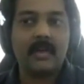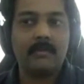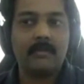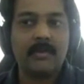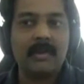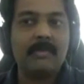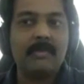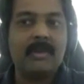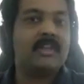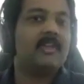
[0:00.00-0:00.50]

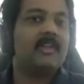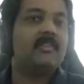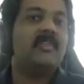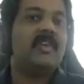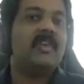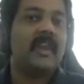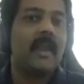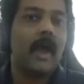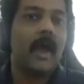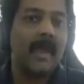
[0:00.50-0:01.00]
implementation,
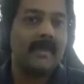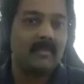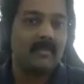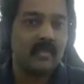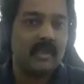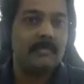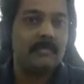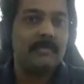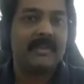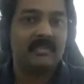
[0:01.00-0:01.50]
we are
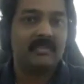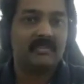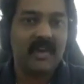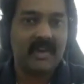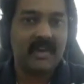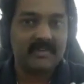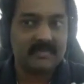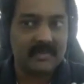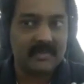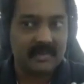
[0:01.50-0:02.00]
actually much
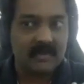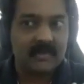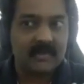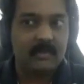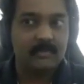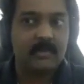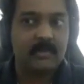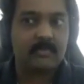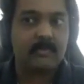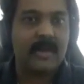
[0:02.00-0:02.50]
faster in
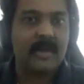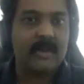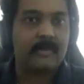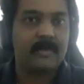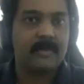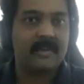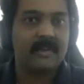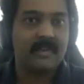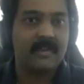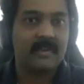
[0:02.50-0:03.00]
terms of bare
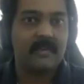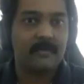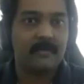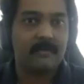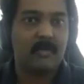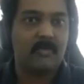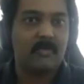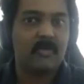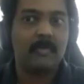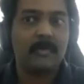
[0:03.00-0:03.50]
metal
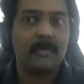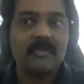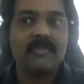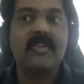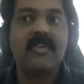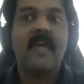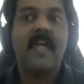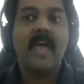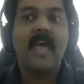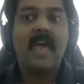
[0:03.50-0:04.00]

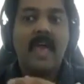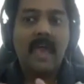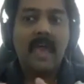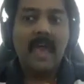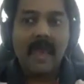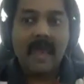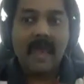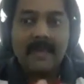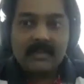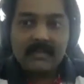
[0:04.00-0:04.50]
performance,
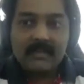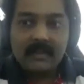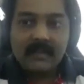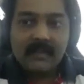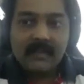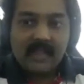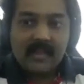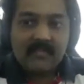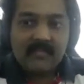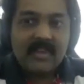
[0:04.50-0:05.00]
and
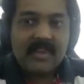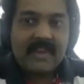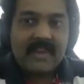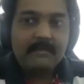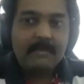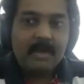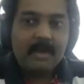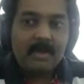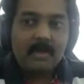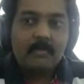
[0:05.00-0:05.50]
we are
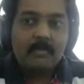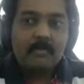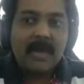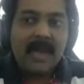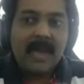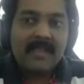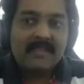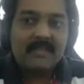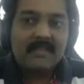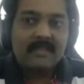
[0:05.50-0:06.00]
able to
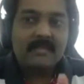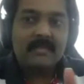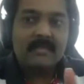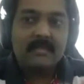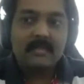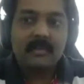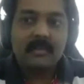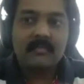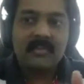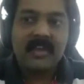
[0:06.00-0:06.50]

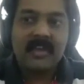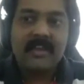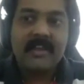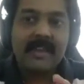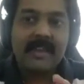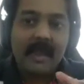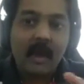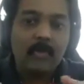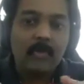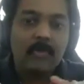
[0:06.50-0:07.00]
match. We
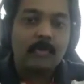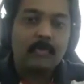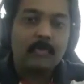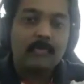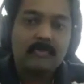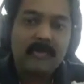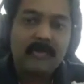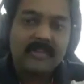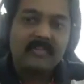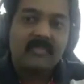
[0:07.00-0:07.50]
are
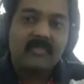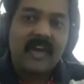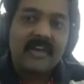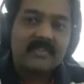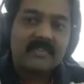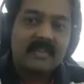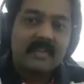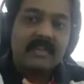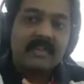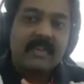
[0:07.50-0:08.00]
also much
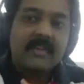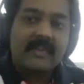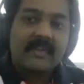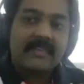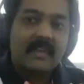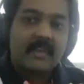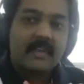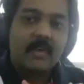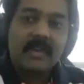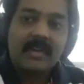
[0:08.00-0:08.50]
faster than
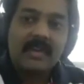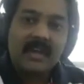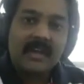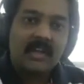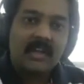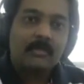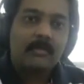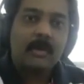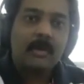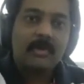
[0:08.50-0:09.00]
other
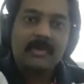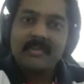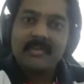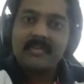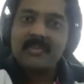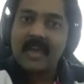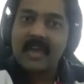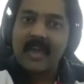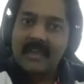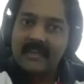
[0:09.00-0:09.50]
unikernel
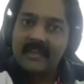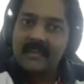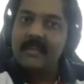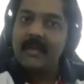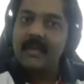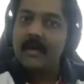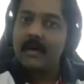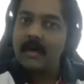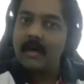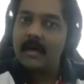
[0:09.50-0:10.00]
projects and
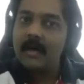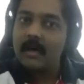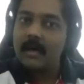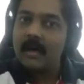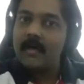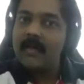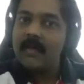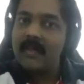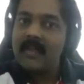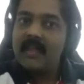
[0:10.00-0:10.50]

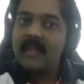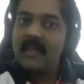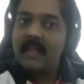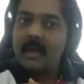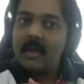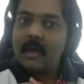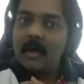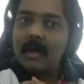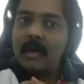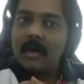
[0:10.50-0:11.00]

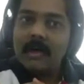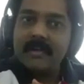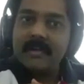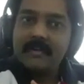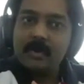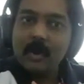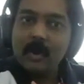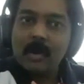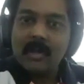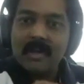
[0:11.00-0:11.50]

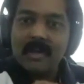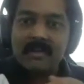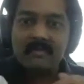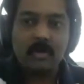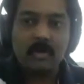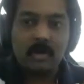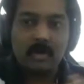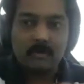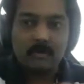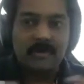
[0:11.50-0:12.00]
Docker
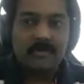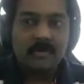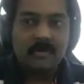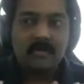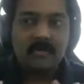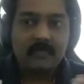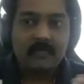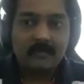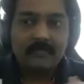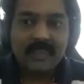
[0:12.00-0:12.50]
environment.
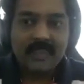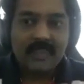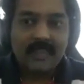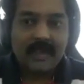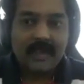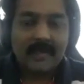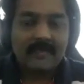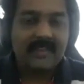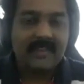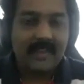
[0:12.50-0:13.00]
So
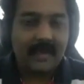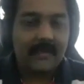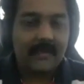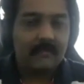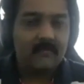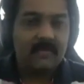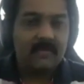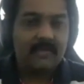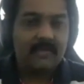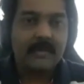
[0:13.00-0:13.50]
I think
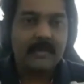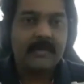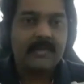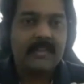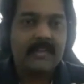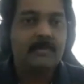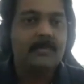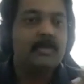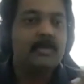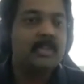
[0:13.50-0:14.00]

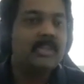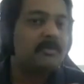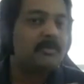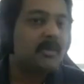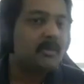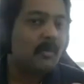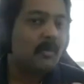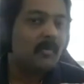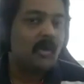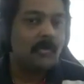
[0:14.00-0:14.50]
in
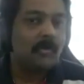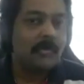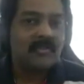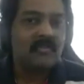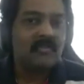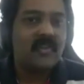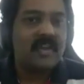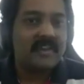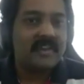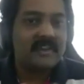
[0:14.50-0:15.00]
terms of
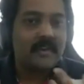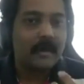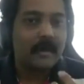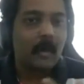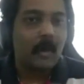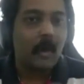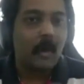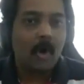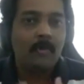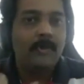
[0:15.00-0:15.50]
performance, we
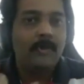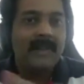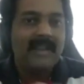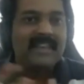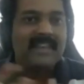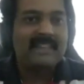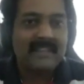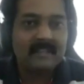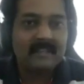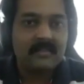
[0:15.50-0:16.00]
are
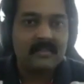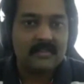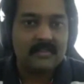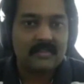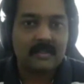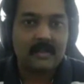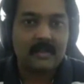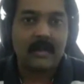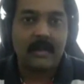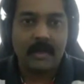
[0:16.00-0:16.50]
outbeating
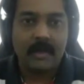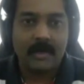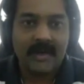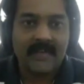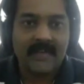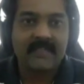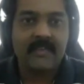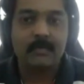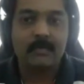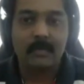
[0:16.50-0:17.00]
these
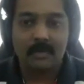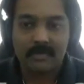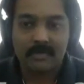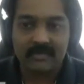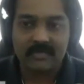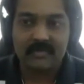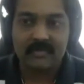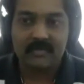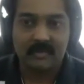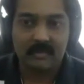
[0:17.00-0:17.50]
other
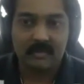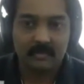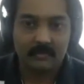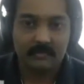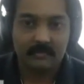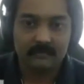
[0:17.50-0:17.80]
projects.